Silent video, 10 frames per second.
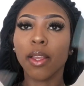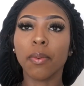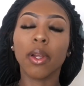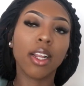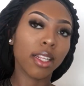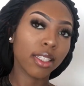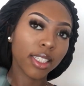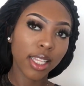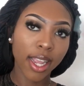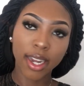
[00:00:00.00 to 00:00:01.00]
then we're gonna
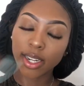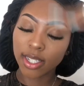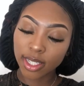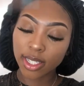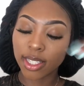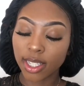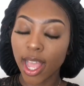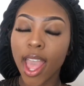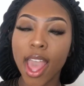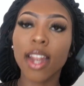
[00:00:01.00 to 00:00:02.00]
let her
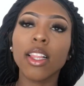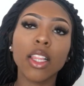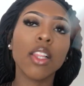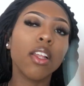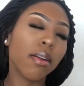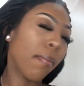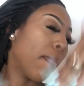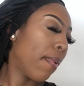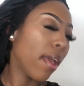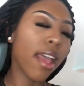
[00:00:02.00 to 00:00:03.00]
set a little
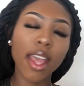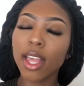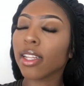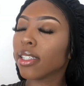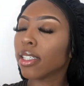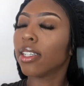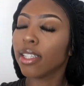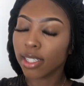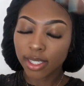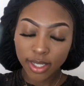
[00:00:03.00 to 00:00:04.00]
bit.
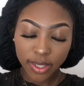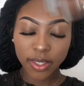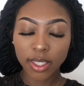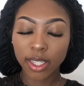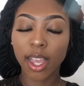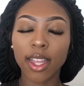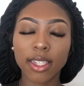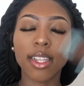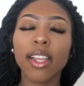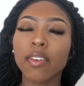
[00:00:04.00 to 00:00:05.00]

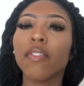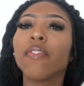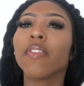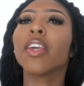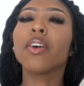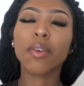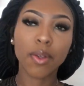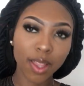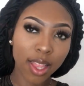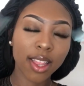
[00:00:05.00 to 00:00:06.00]
Yes, I can
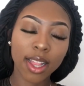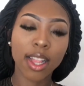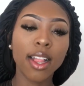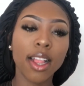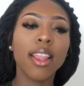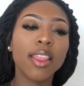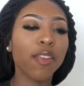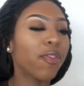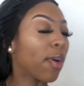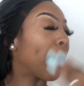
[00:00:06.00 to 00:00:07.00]
feel the
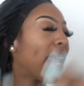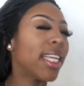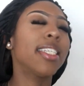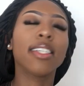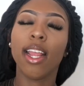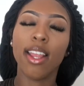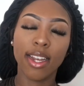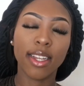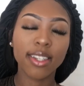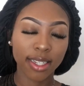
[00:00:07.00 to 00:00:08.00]

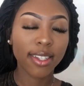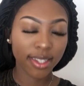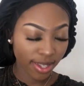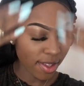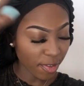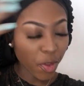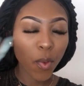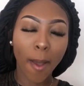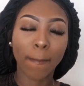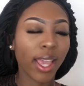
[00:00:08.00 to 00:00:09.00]
formation,
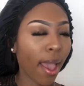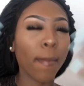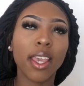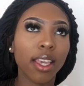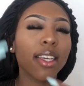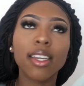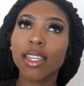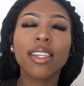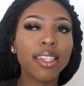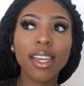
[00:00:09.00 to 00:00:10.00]
who I'm becoming.
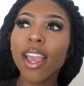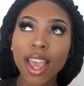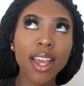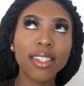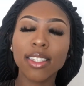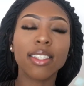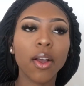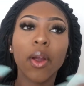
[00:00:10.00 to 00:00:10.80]
It's so